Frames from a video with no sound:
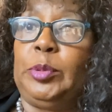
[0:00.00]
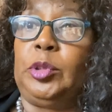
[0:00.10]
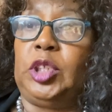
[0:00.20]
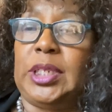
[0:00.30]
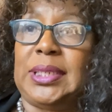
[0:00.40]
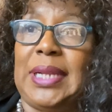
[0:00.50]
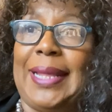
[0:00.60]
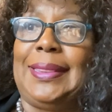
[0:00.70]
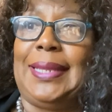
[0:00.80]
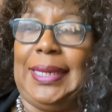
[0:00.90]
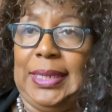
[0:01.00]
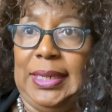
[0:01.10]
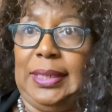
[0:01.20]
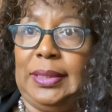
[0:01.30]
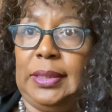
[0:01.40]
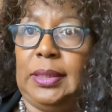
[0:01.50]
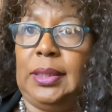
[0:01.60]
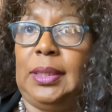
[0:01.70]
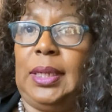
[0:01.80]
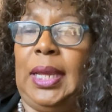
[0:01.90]
we're just not thinking,
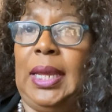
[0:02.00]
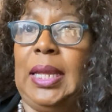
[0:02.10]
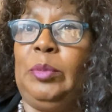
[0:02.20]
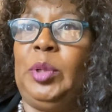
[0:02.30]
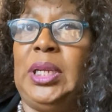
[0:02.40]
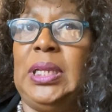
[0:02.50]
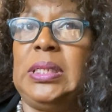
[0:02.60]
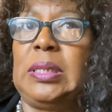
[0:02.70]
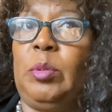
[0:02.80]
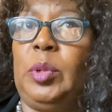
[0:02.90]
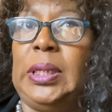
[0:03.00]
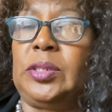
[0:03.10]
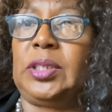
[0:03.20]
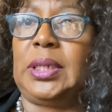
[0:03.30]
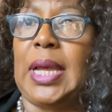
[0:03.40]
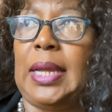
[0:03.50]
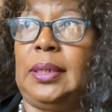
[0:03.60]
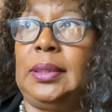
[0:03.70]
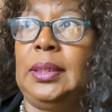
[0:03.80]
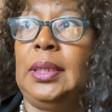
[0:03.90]
and we need someone else to kind
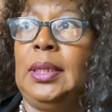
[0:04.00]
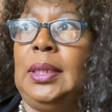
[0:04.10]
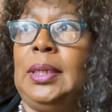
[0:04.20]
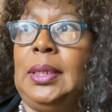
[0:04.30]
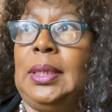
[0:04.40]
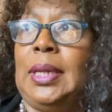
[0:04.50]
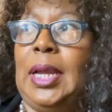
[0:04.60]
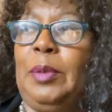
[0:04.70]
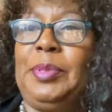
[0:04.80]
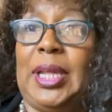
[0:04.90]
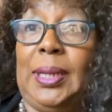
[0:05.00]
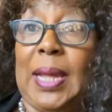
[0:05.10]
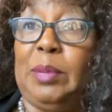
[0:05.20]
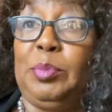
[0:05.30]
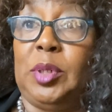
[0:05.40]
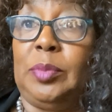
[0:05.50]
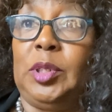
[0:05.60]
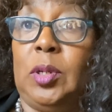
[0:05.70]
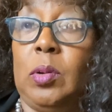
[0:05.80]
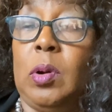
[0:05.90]
of help that light bulb to
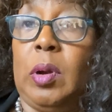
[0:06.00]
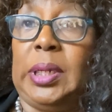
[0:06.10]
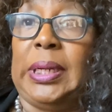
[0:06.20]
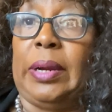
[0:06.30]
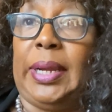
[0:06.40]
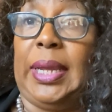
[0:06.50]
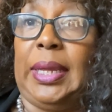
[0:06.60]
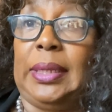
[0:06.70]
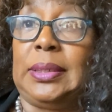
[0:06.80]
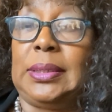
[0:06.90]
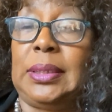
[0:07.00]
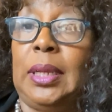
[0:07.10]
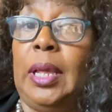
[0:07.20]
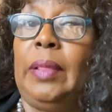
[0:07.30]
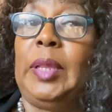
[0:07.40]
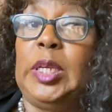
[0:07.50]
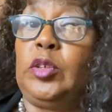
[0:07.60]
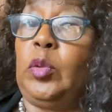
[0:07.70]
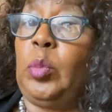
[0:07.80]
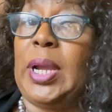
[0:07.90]
go on in our heads. These are
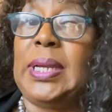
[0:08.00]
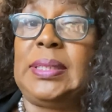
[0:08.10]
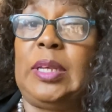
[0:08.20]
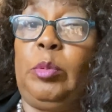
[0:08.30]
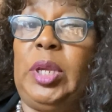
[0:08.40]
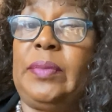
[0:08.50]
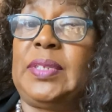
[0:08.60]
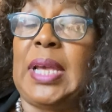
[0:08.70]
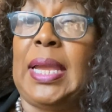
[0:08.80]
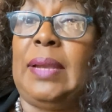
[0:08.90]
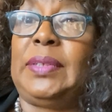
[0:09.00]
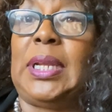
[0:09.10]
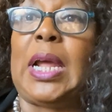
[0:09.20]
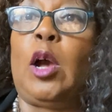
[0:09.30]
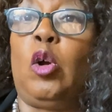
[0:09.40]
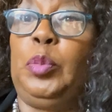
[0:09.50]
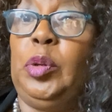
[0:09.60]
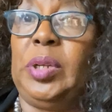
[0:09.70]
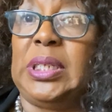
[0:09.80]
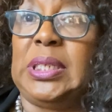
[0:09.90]
the ways that we have saved, and I hope
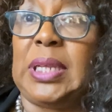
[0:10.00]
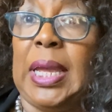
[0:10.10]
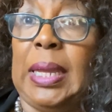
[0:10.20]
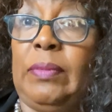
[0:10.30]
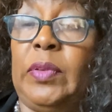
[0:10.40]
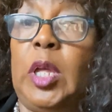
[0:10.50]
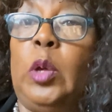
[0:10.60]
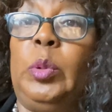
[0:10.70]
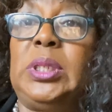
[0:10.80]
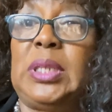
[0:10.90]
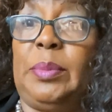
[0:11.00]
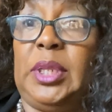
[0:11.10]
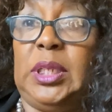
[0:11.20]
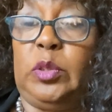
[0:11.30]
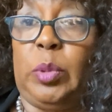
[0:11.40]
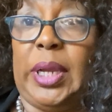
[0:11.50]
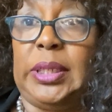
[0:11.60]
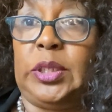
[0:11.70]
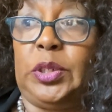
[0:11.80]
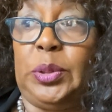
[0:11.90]
you can save with some of these
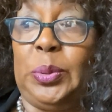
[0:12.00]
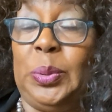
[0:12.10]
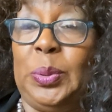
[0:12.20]
ways too.